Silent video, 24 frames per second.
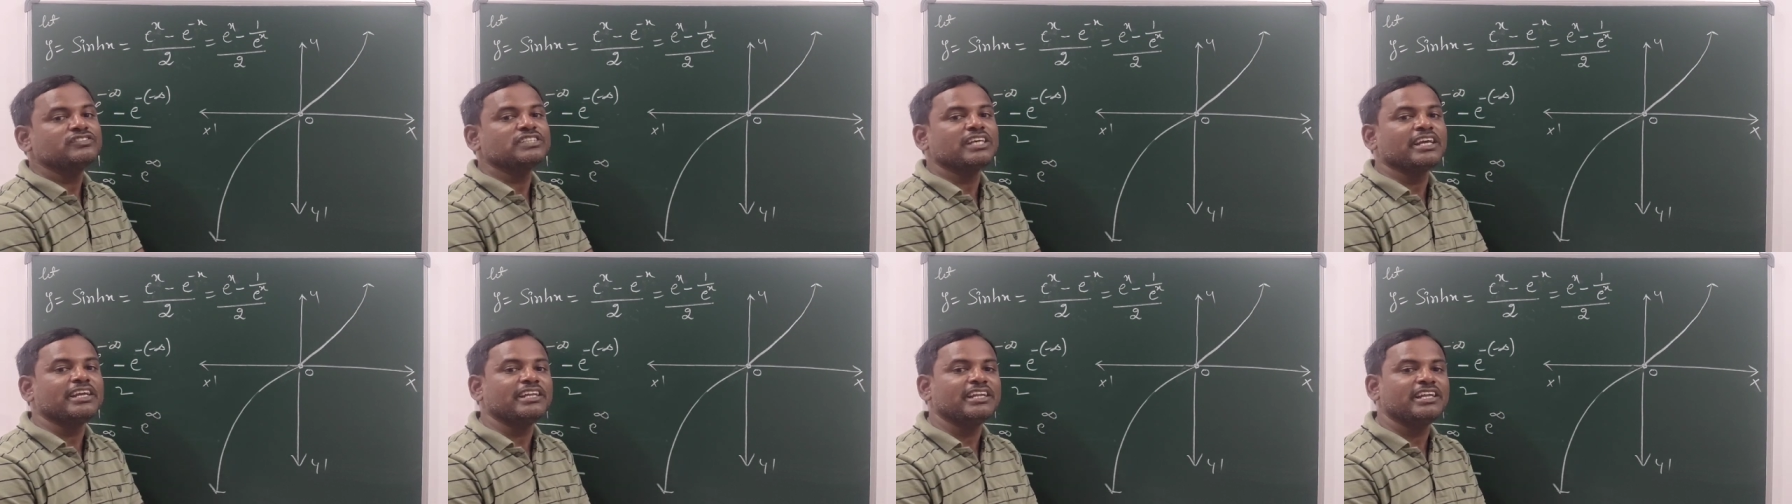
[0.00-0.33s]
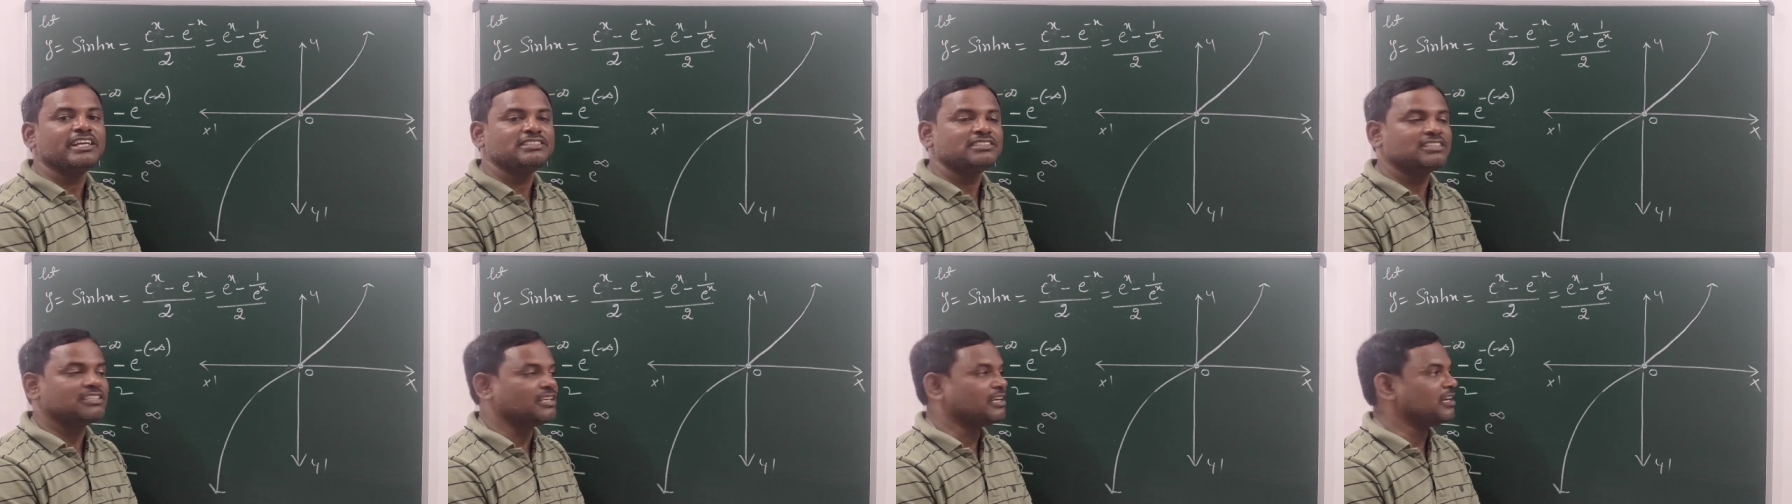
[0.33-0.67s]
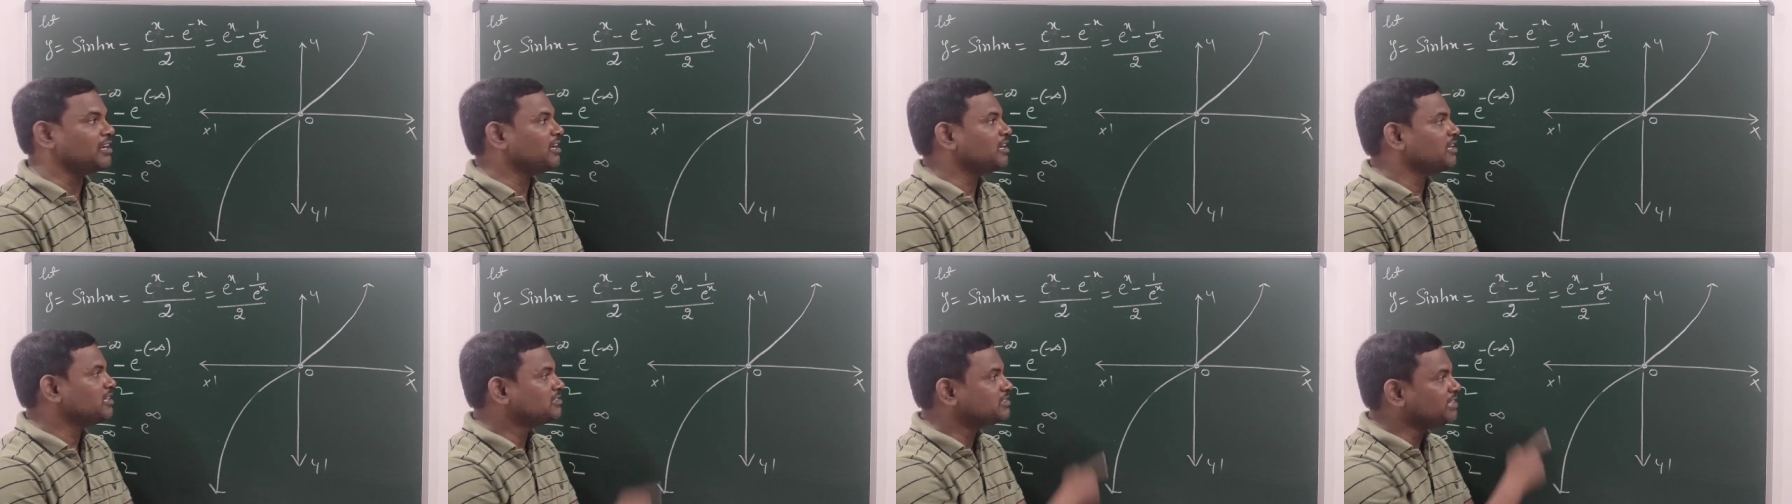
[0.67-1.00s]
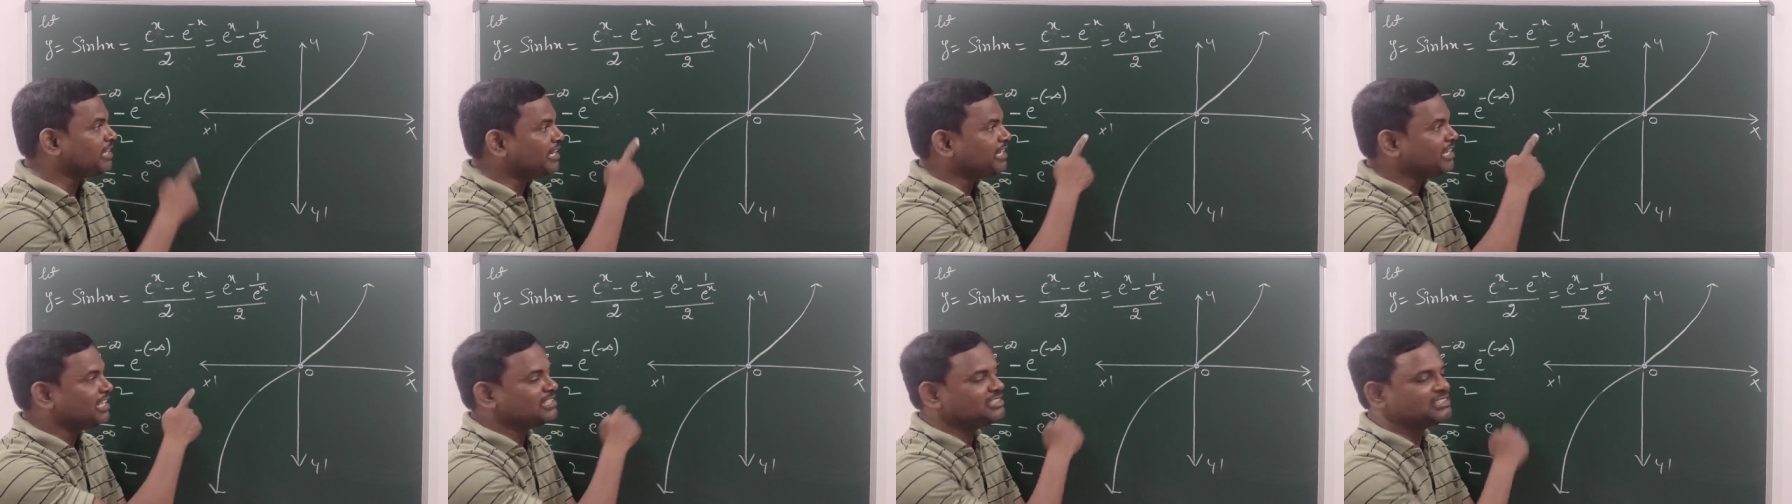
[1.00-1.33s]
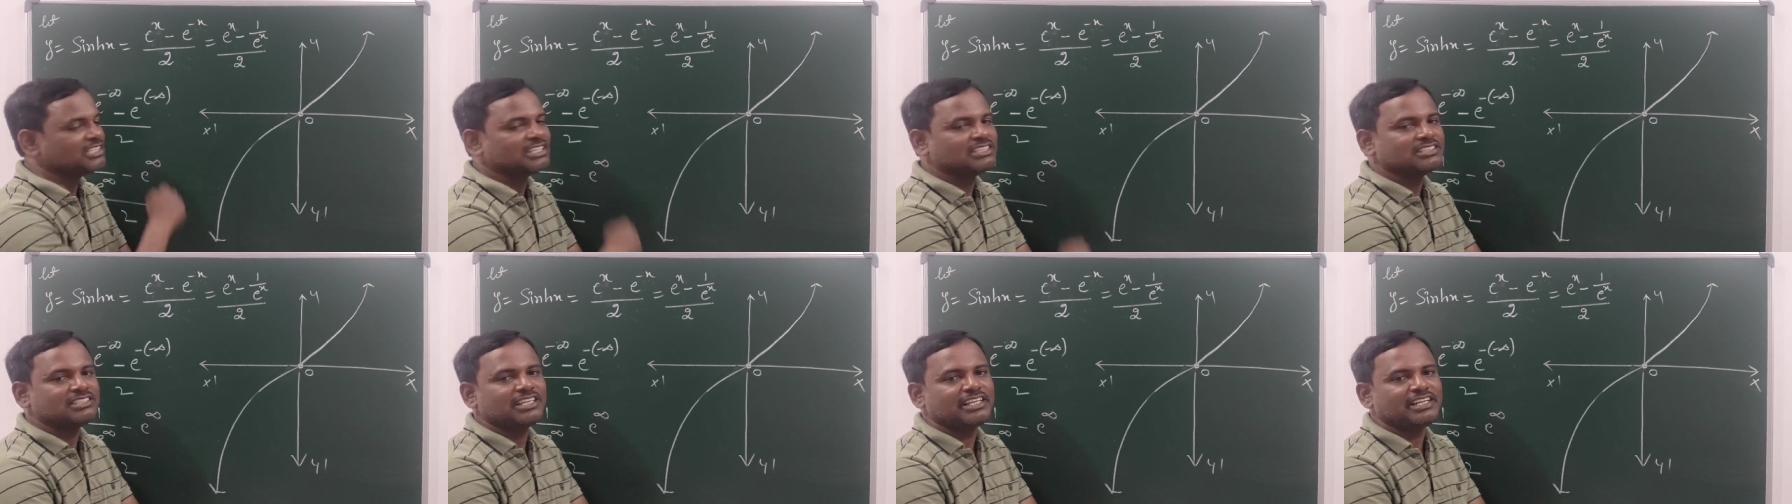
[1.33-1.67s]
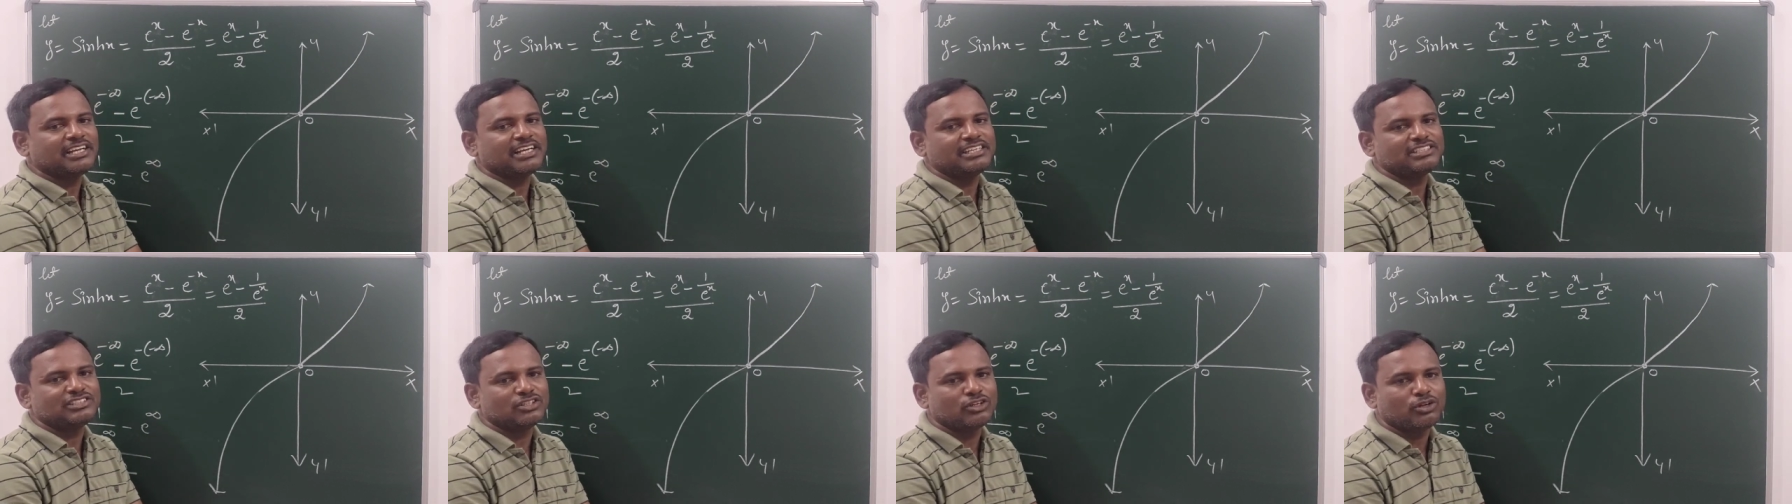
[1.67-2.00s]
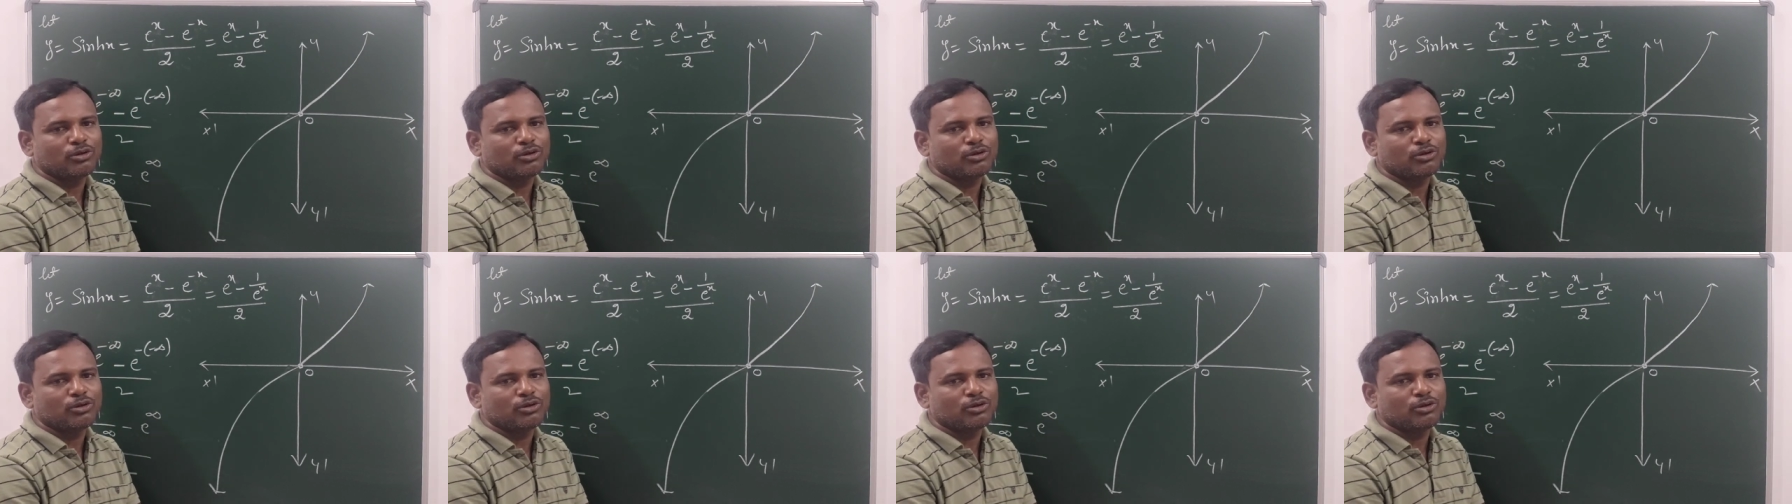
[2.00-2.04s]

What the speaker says: sin hx in its